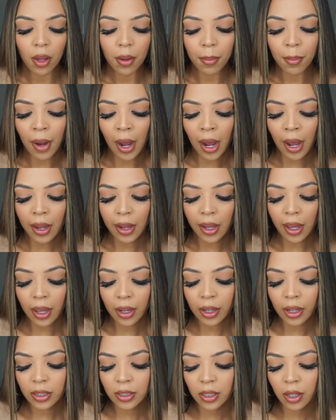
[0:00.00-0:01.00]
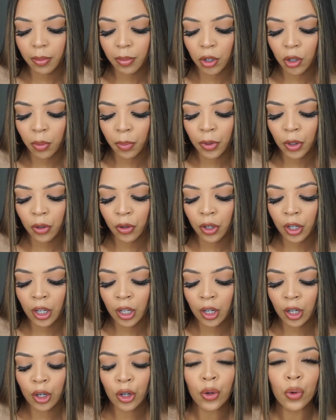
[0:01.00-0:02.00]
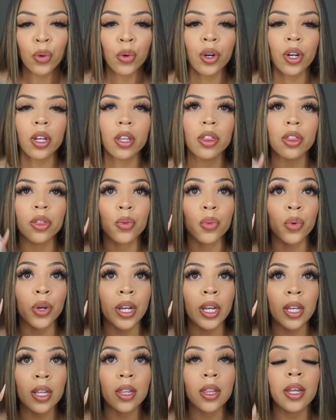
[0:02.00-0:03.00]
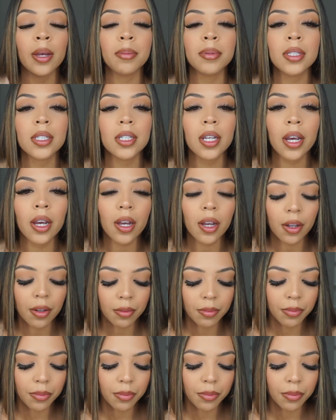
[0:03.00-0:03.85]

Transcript: my KKW Beauty Nude 3 lipstick.